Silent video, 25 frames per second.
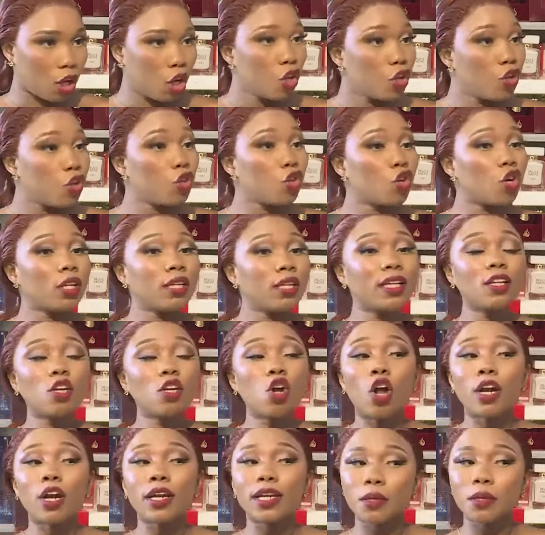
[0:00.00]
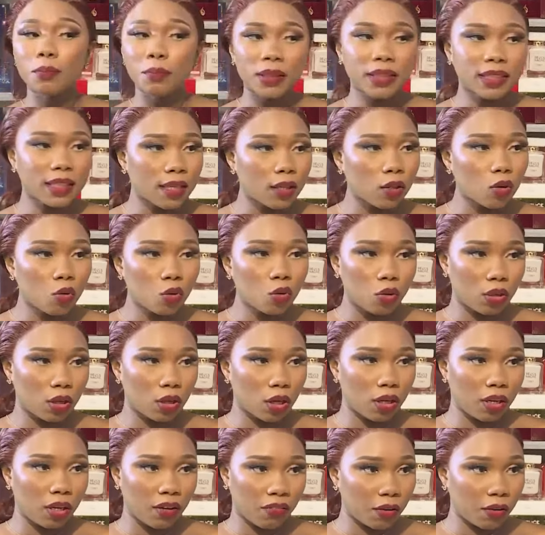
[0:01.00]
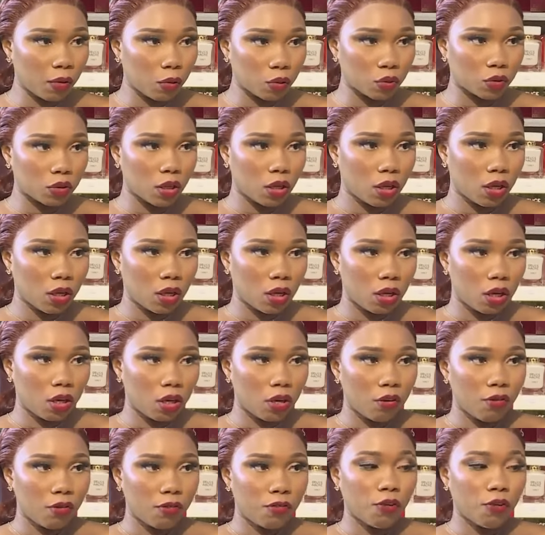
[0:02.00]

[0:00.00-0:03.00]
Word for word: Yeah. You don't need 100% good reviews okay.